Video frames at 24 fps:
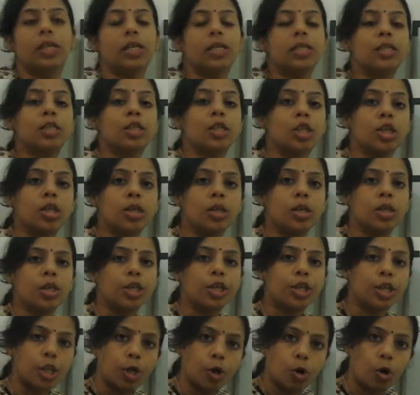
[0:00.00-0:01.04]
this
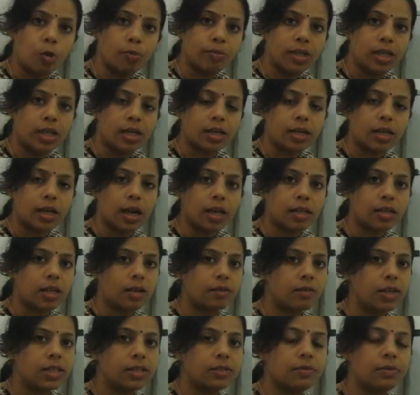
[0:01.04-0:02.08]
denominator,
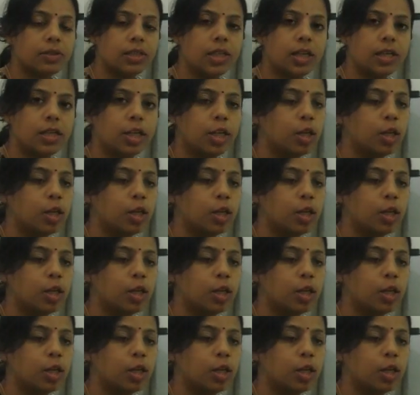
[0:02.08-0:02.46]
otherwise with the